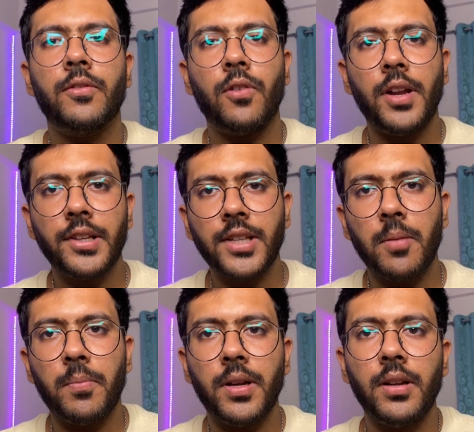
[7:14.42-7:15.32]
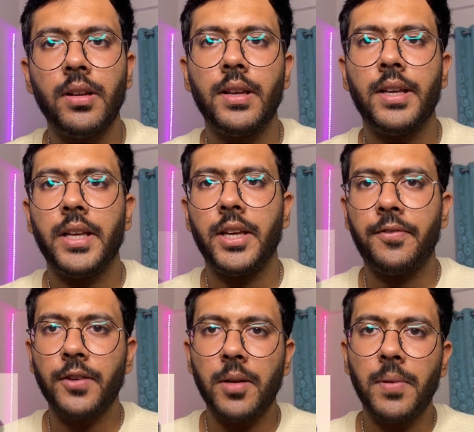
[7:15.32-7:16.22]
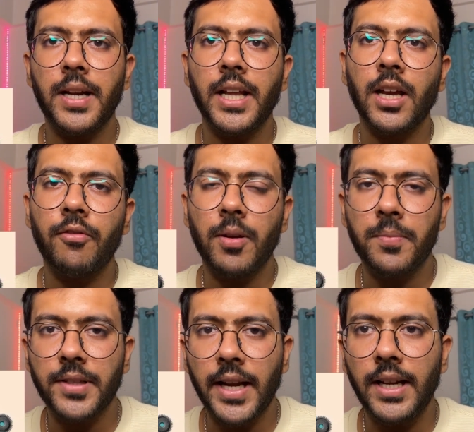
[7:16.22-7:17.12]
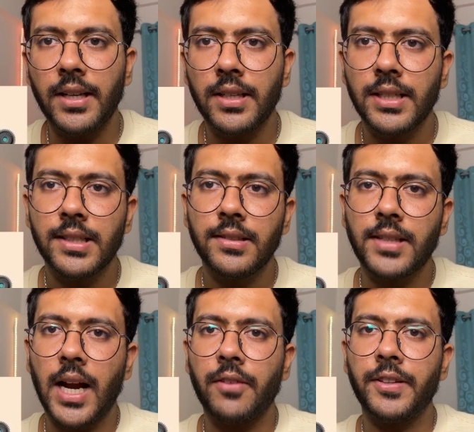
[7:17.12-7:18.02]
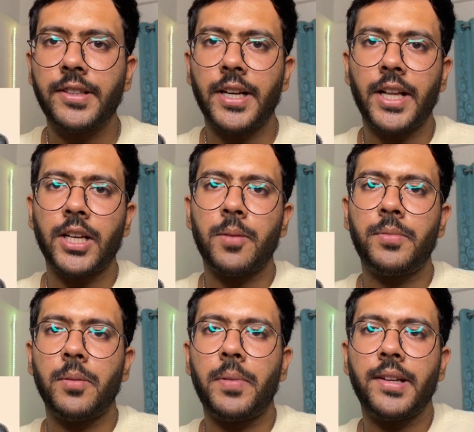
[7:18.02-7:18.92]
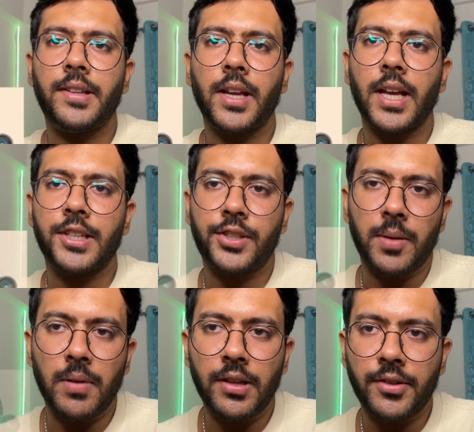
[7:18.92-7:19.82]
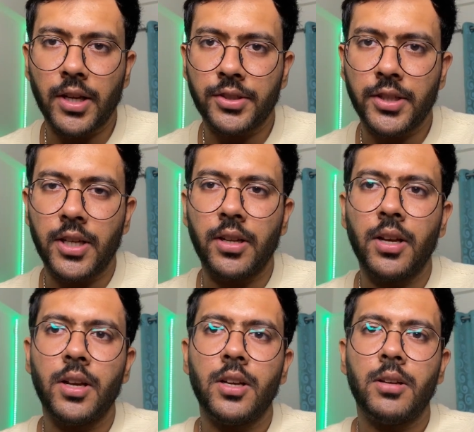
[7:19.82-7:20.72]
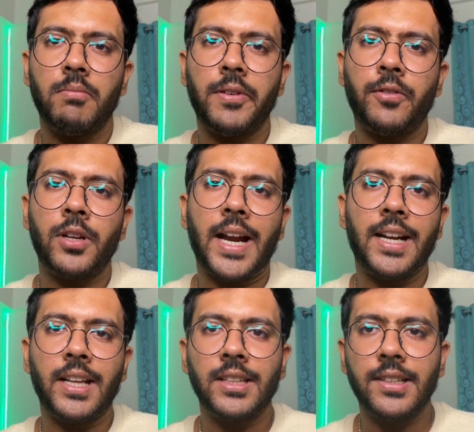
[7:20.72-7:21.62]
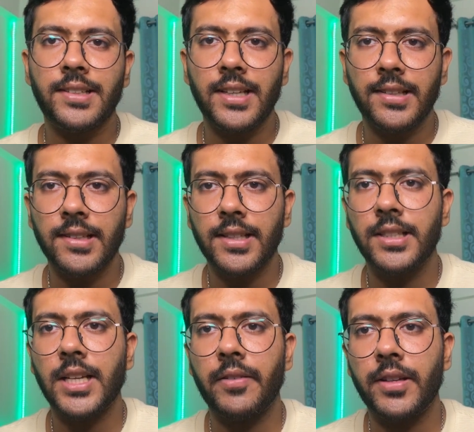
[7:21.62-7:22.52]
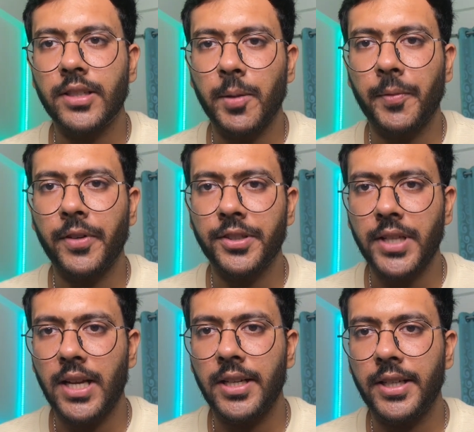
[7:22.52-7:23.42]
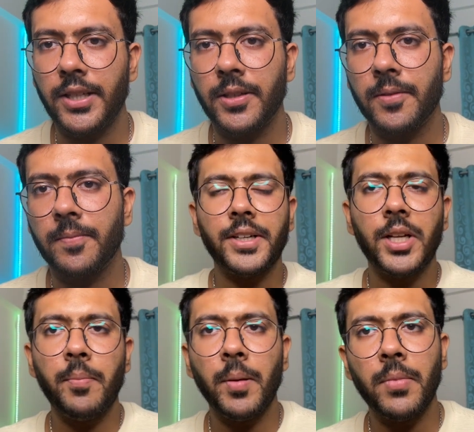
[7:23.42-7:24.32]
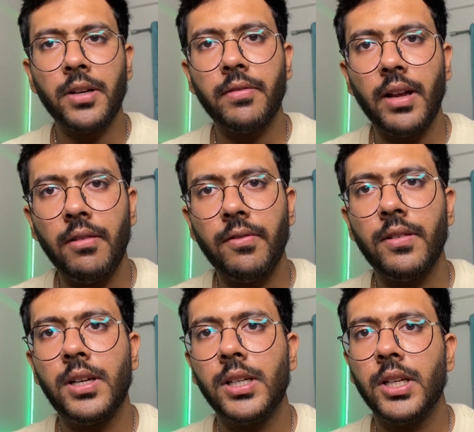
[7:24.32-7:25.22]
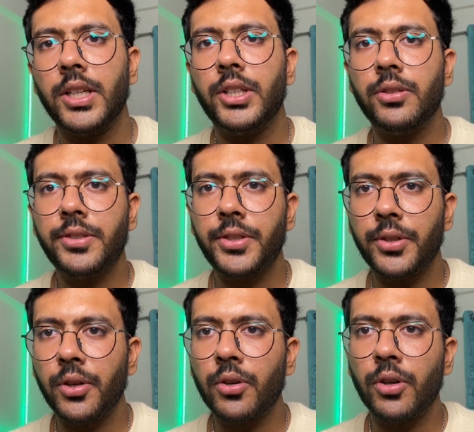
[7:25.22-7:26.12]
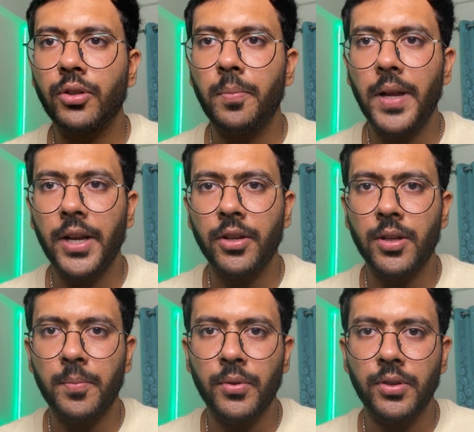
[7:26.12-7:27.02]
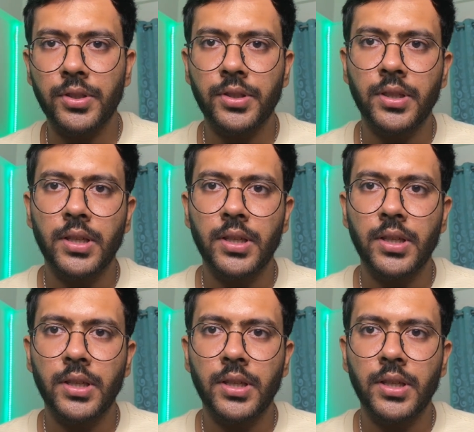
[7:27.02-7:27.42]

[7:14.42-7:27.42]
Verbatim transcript: For example, if you are building a website, start with setting up the basic HTML structure before adding the CSS and JavaScript functionality. Tip number 12, use pseudocode to plan your approach.